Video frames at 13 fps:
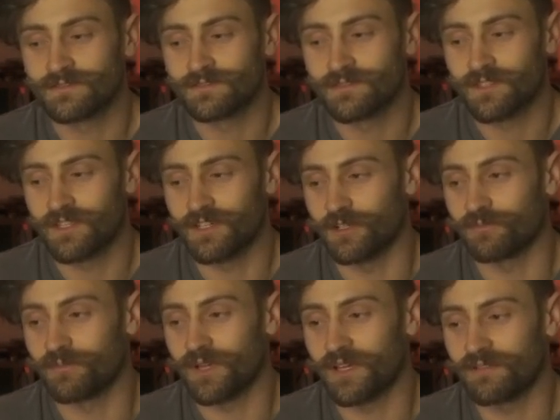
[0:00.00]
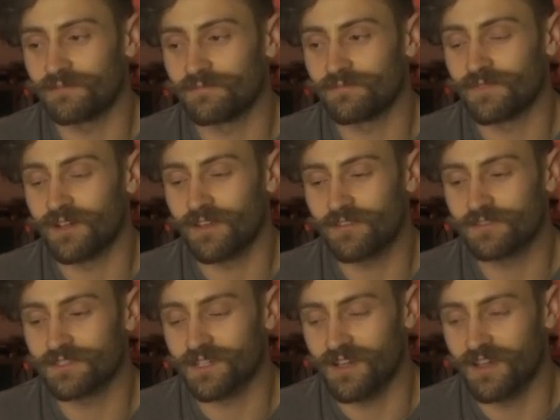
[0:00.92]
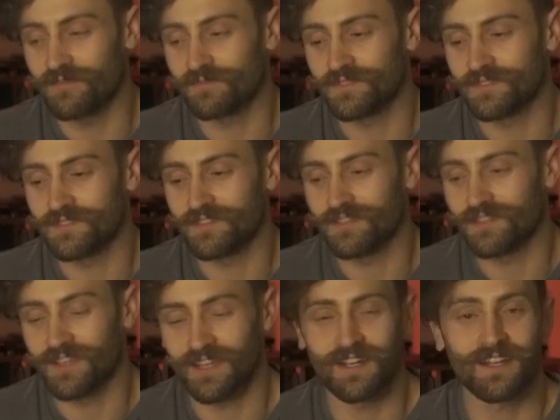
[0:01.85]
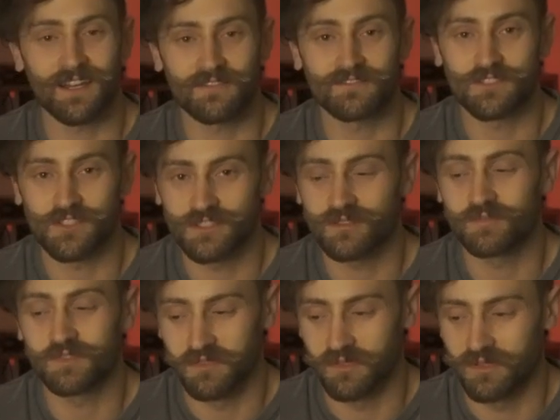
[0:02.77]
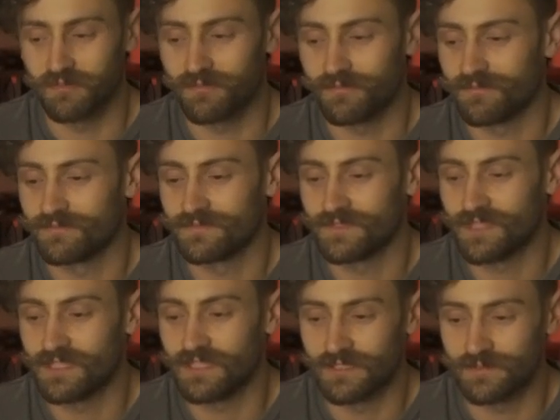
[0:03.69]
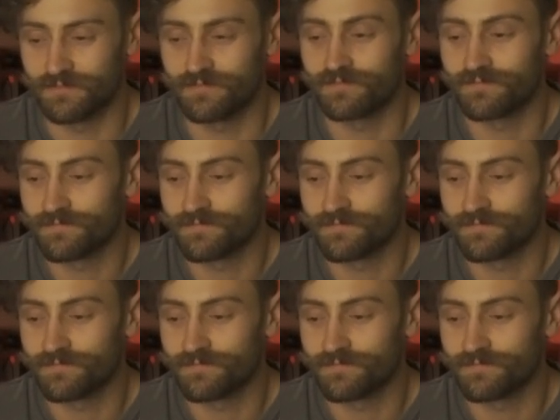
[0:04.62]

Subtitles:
but other times you kind of have to just absorb the